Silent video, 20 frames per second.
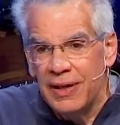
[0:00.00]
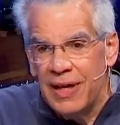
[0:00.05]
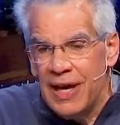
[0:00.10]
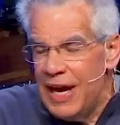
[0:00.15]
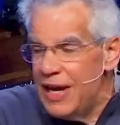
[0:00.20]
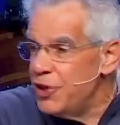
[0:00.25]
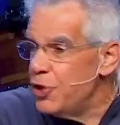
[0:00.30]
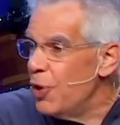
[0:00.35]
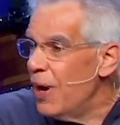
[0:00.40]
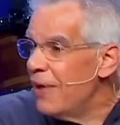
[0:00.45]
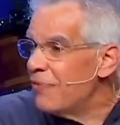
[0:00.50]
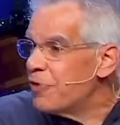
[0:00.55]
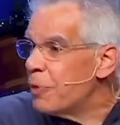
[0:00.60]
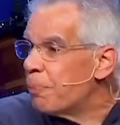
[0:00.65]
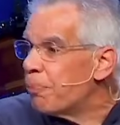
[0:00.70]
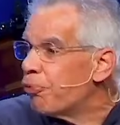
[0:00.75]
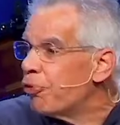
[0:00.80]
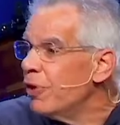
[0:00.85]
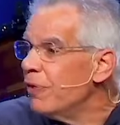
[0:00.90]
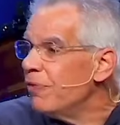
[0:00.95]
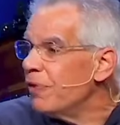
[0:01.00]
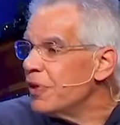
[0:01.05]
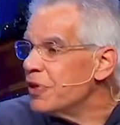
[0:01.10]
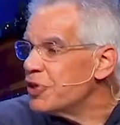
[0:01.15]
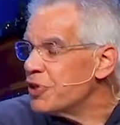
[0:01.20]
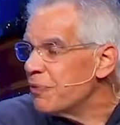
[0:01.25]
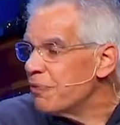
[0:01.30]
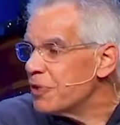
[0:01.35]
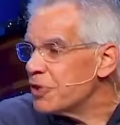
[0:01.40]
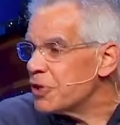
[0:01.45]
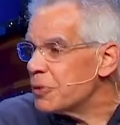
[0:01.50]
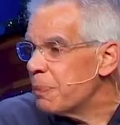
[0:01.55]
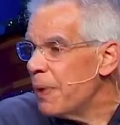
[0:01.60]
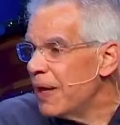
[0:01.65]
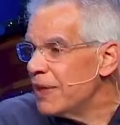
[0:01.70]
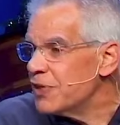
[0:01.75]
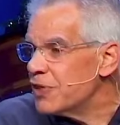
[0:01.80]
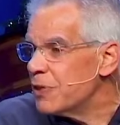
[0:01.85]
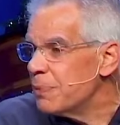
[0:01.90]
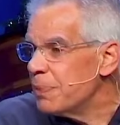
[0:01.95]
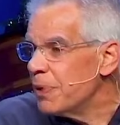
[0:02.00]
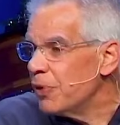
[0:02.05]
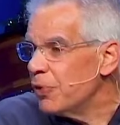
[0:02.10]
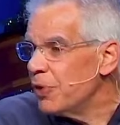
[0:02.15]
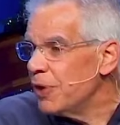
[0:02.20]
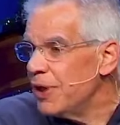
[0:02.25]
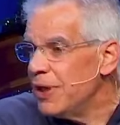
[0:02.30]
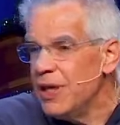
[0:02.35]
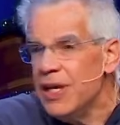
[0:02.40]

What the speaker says: and you have the privilege and responsibility